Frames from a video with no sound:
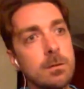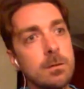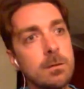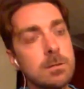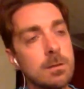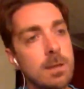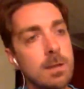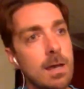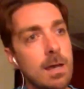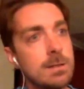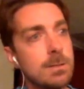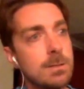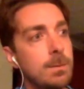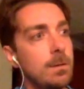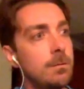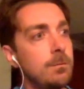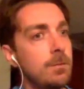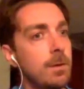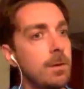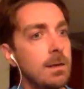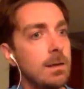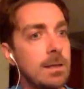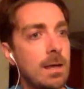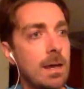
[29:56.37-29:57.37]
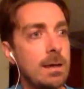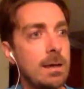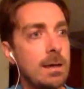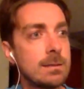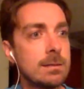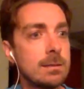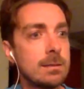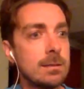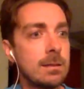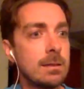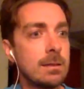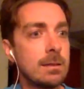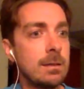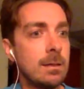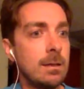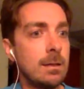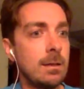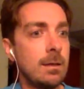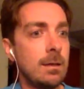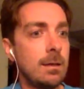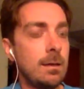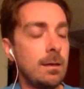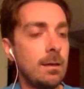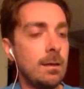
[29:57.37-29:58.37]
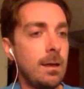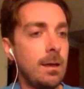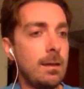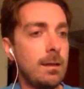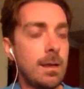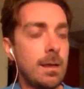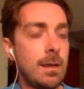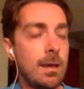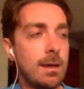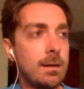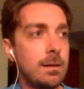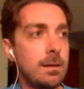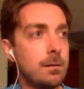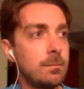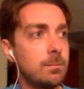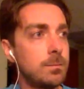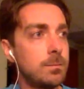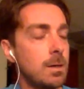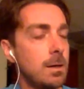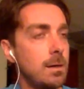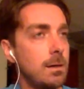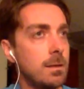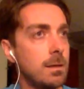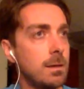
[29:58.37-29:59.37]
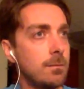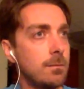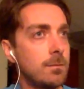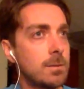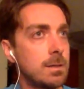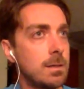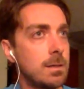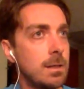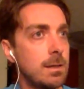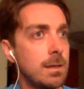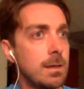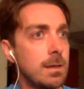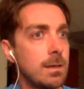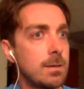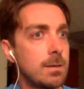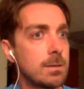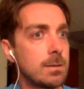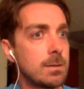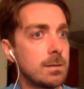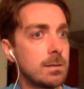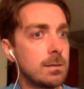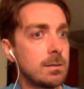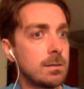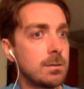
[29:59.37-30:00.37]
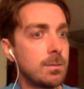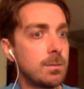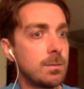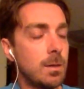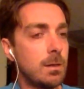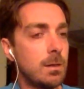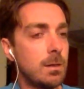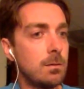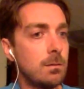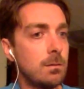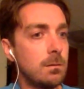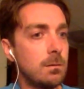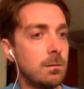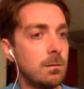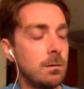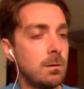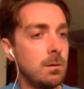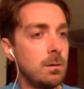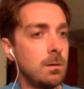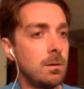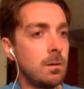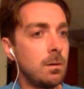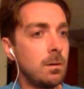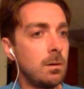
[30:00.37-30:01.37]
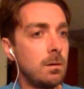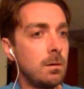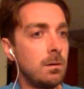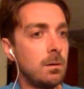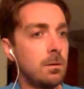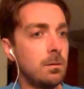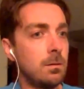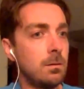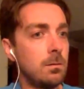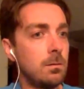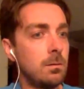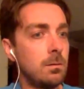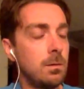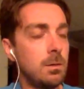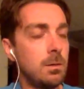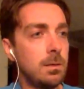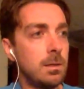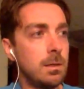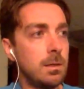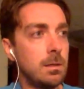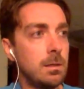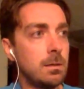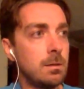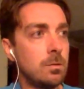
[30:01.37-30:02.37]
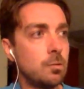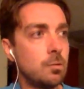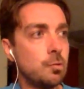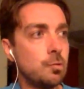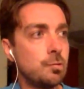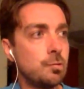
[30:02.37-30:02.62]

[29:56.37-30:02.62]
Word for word: So that's been fantastic. And then I'm trying to think if there's anything else that's been really,